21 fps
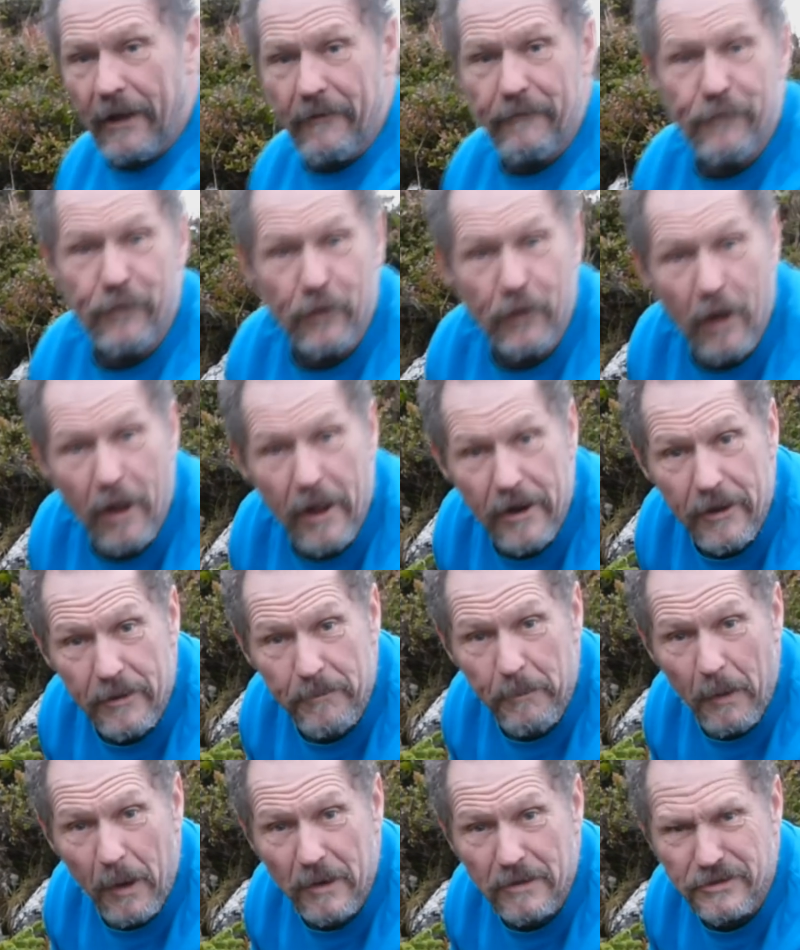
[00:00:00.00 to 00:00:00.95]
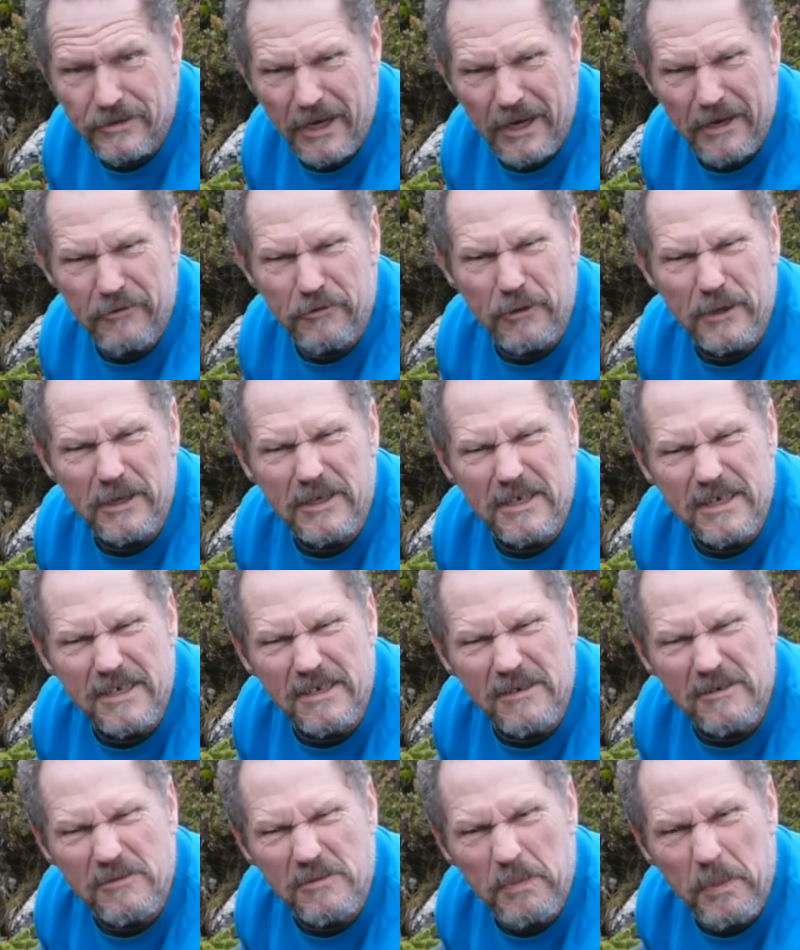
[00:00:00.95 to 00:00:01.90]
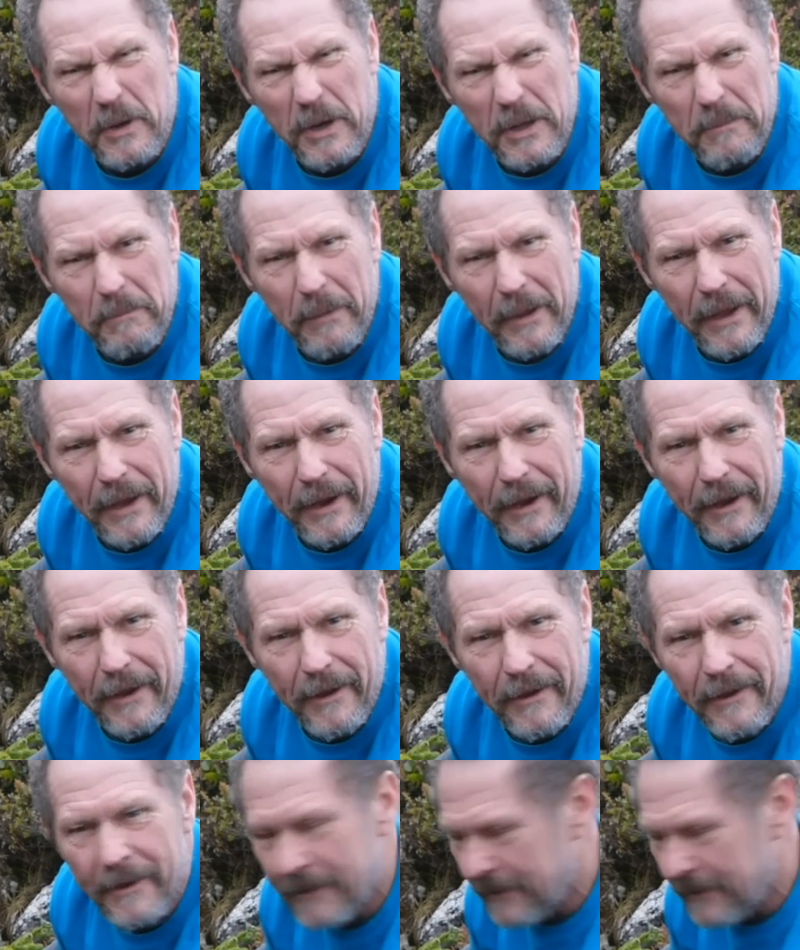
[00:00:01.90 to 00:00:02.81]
And for a lot of the bonsai trees, this is pretty big.